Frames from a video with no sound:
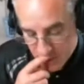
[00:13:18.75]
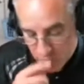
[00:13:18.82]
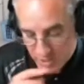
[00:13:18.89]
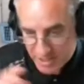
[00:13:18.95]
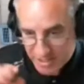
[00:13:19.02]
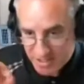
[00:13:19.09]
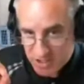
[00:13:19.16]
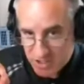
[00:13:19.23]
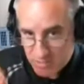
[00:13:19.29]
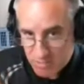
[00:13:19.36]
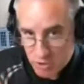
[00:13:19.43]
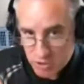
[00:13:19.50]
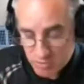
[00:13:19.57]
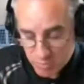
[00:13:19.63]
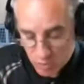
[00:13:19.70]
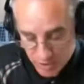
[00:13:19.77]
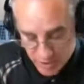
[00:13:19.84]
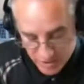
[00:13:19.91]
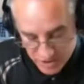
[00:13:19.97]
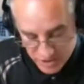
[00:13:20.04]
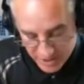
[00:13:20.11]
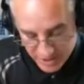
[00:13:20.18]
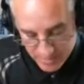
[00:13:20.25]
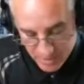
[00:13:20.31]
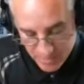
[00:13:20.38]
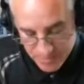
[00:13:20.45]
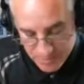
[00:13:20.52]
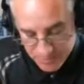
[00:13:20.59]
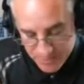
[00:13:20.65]
We're going to get to the most important here in a second. But
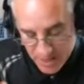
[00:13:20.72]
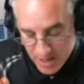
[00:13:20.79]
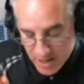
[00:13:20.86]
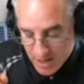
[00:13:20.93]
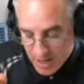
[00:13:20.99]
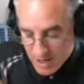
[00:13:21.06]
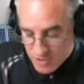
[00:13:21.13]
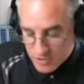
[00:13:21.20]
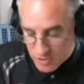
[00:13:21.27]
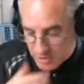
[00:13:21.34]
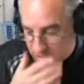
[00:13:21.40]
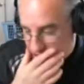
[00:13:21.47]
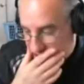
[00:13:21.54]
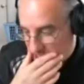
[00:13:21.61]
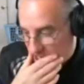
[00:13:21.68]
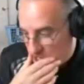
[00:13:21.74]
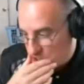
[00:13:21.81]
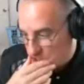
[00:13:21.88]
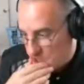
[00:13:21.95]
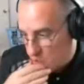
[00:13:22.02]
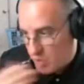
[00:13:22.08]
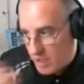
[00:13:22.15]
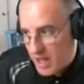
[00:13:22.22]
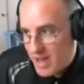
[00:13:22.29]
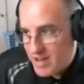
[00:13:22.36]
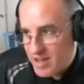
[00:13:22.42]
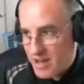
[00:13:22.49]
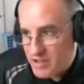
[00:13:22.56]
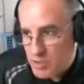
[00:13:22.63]
so let's say you say, well,
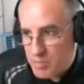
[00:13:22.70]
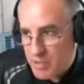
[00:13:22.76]
I